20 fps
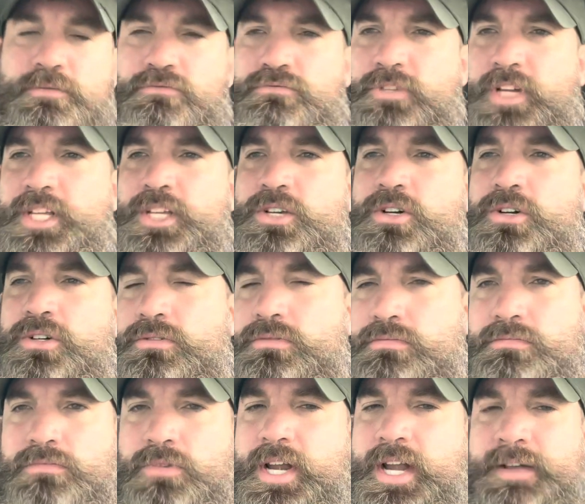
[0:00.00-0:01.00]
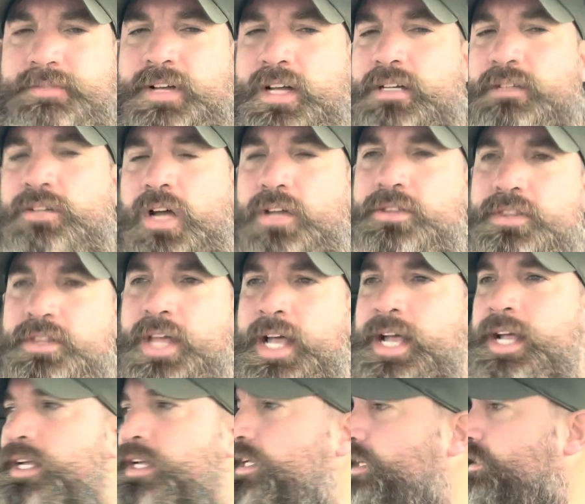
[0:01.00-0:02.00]
recall, whatever, hunt
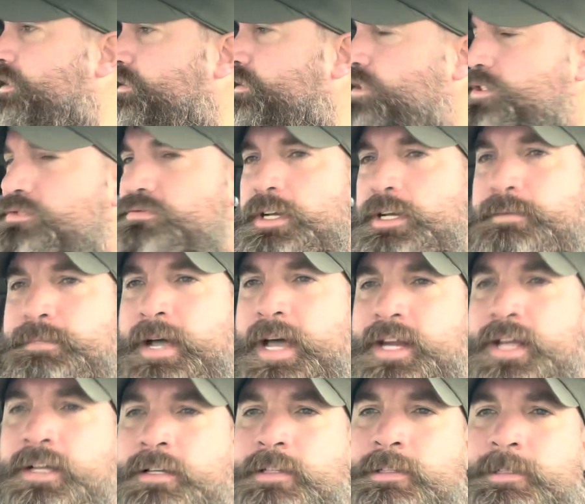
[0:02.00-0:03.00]
there, doesn't really matter.